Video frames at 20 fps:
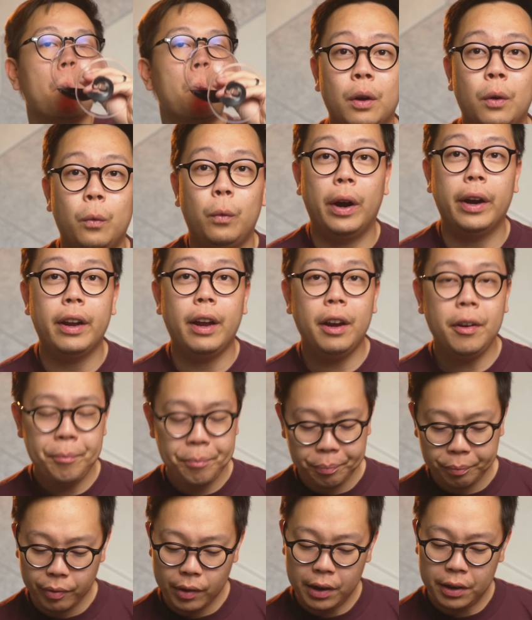Wine A,
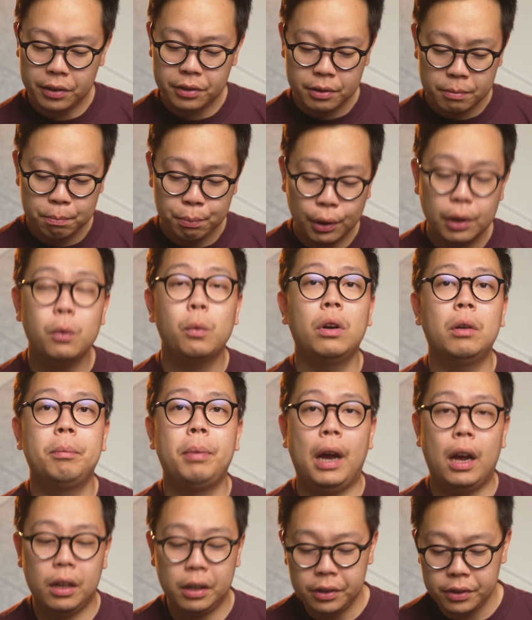it's pretty well
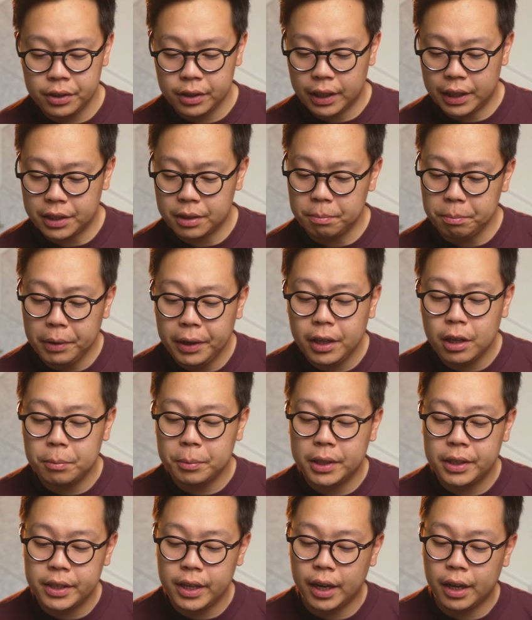balanced. It's medium
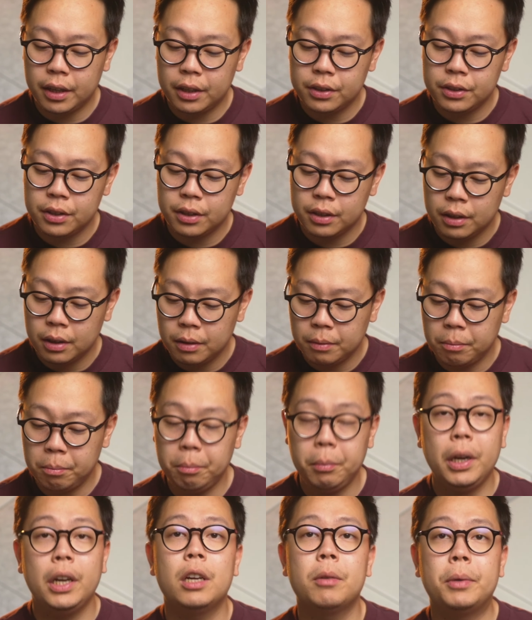in tannins,
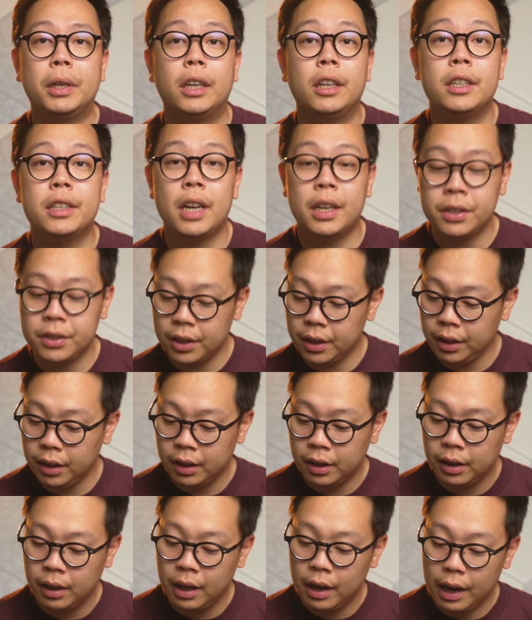medium in intensity,
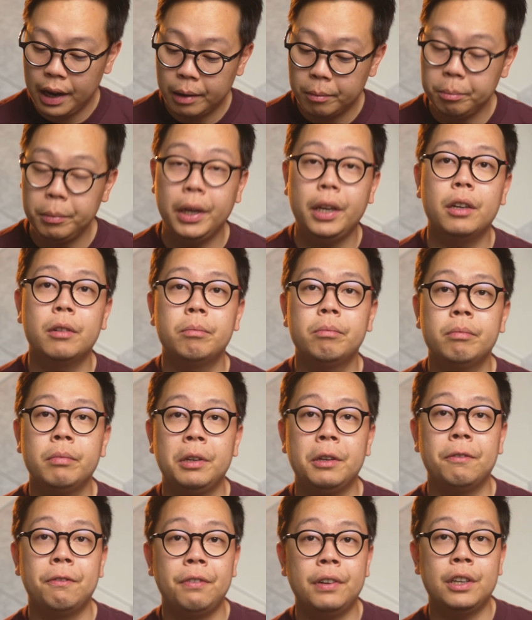and medium
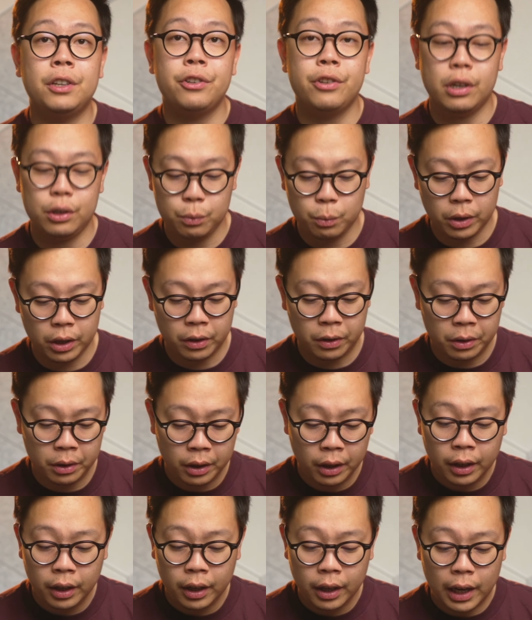in finish as well.
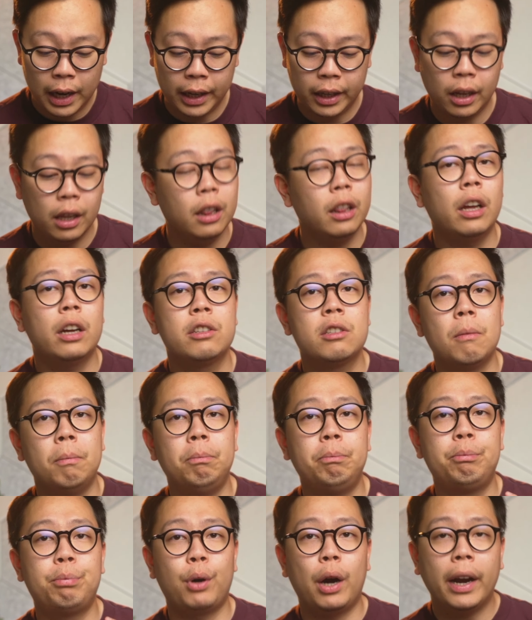I get lots
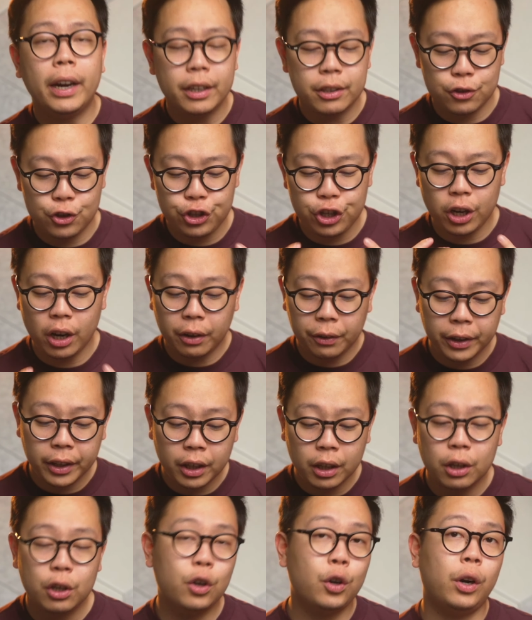of bright
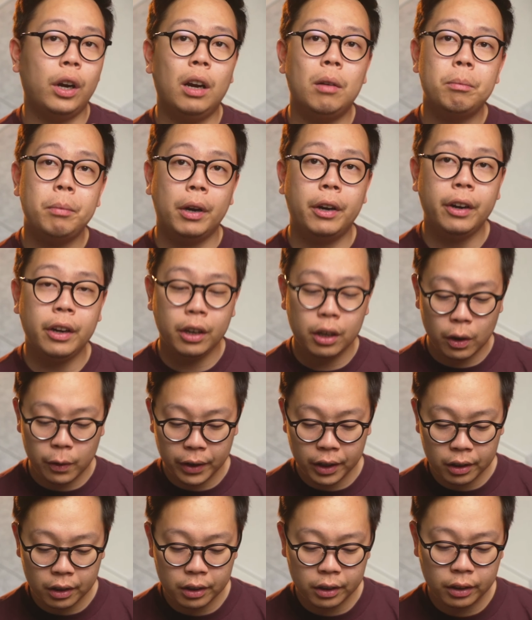cherry, cranberry
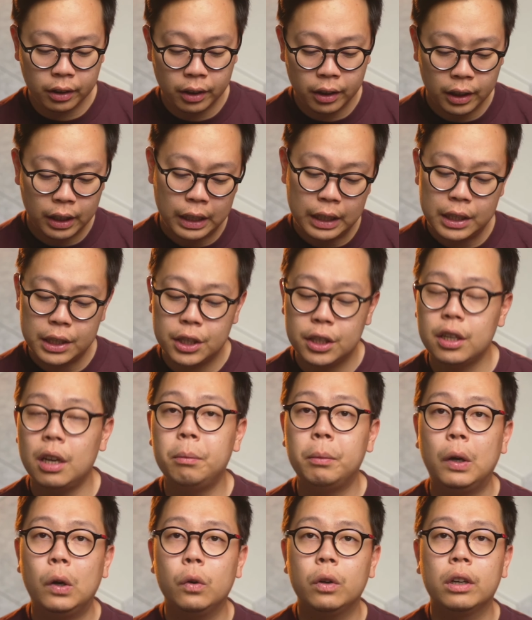going on,
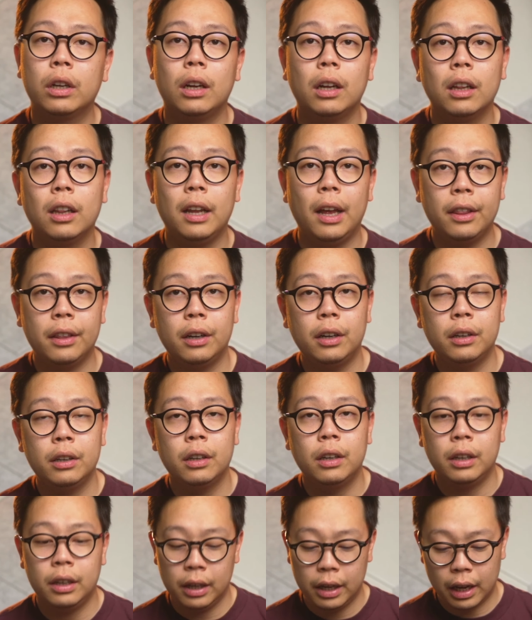some oak, leather,
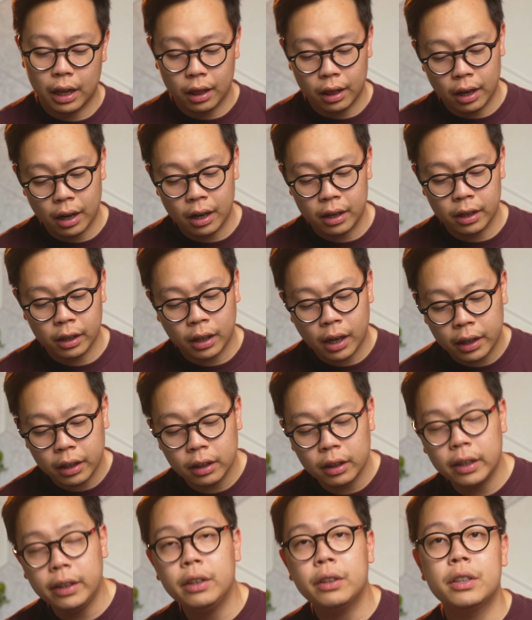and then it kind of
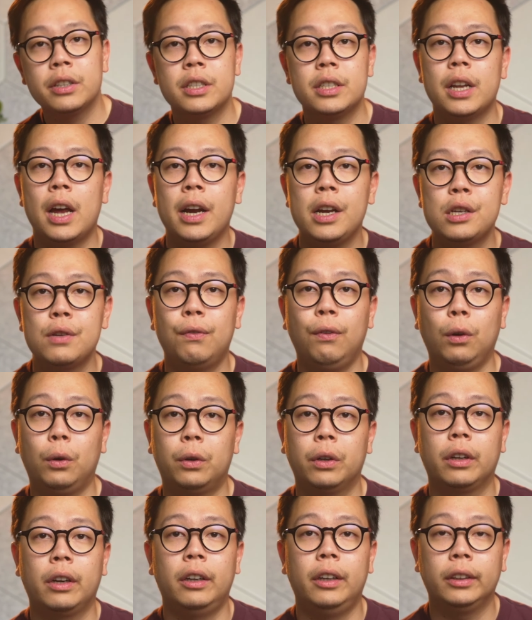lingers nice floral
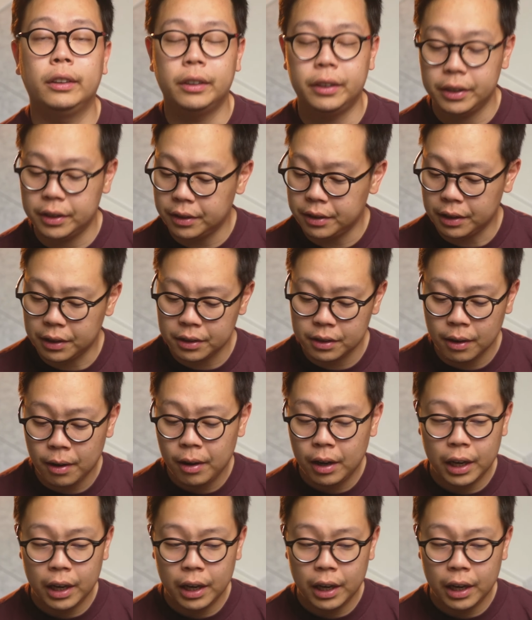characteristics.